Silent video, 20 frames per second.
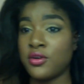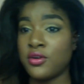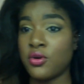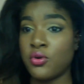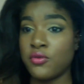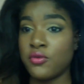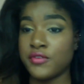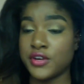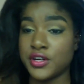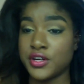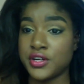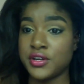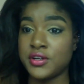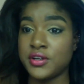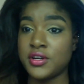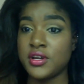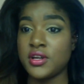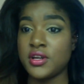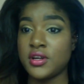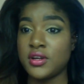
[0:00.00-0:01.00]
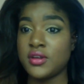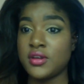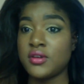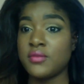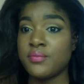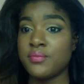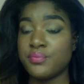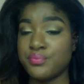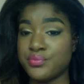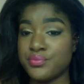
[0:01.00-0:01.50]
over
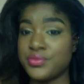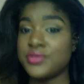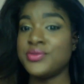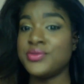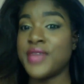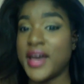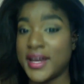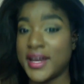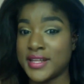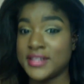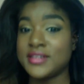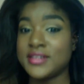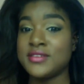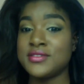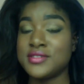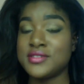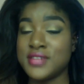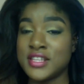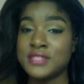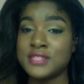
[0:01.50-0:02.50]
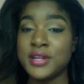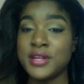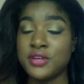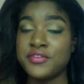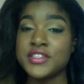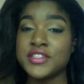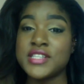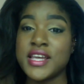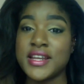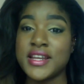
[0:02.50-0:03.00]
that. It's been
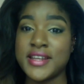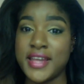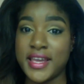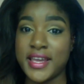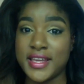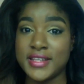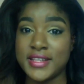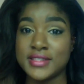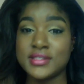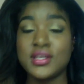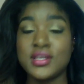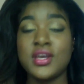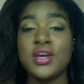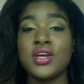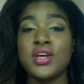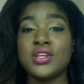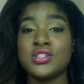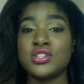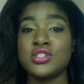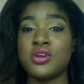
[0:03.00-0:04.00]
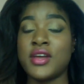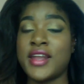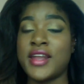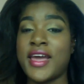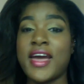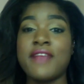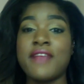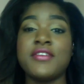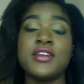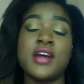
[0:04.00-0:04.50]
over 10 days. So, and I
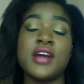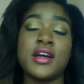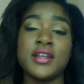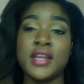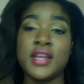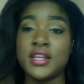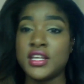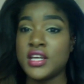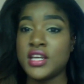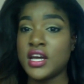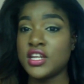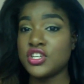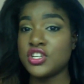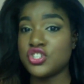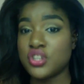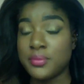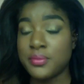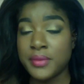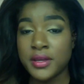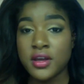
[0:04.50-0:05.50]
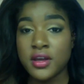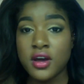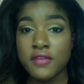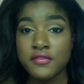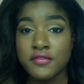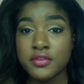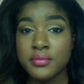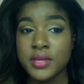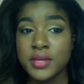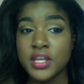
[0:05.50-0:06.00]
haven't gotten any kind of shipping
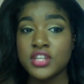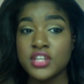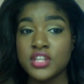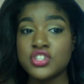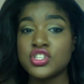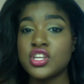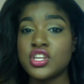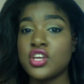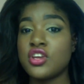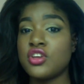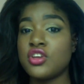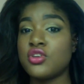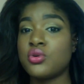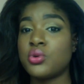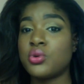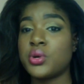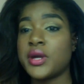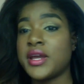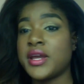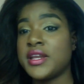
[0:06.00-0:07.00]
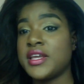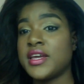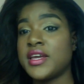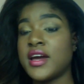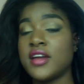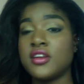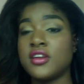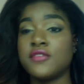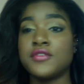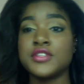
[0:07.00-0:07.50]
confirmation or any
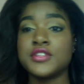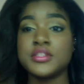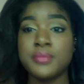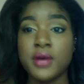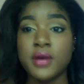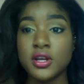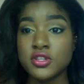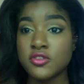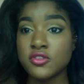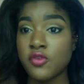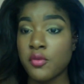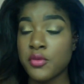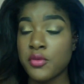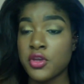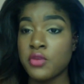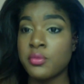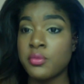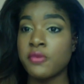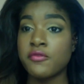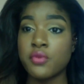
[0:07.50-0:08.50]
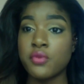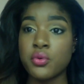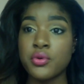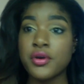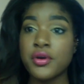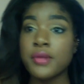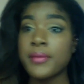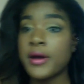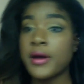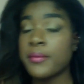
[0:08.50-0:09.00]
kind of response from you before
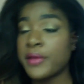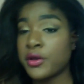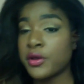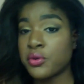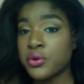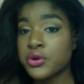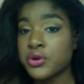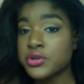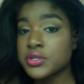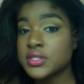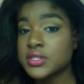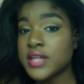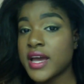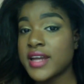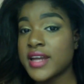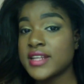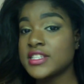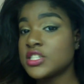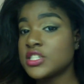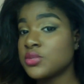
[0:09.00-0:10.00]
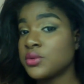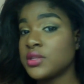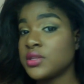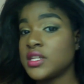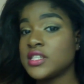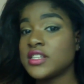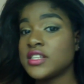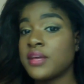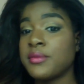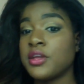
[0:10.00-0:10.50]
about my order status to at
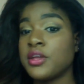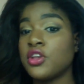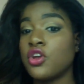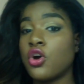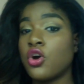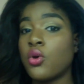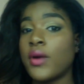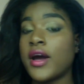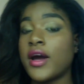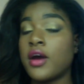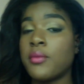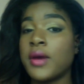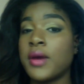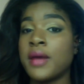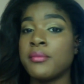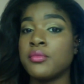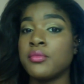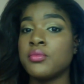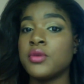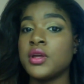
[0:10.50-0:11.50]
least let me know how I'm,